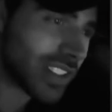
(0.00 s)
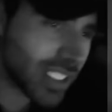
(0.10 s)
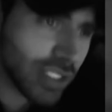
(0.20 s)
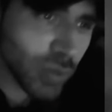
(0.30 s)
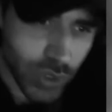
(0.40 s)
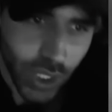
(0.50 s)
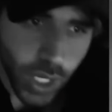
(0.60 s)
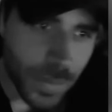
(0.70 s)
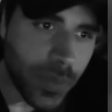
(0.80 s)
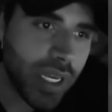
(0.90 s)
that new
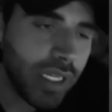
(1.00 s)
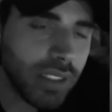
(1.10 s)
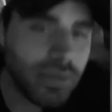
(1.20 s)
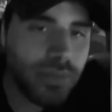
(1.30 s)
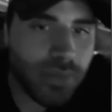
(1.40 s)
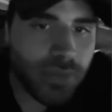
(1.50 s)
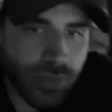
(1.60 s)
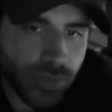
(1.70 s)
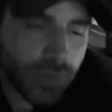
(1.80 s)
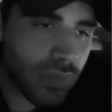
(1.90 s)
job,
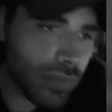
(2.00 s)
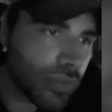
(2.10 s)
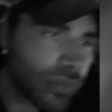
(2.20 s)
man.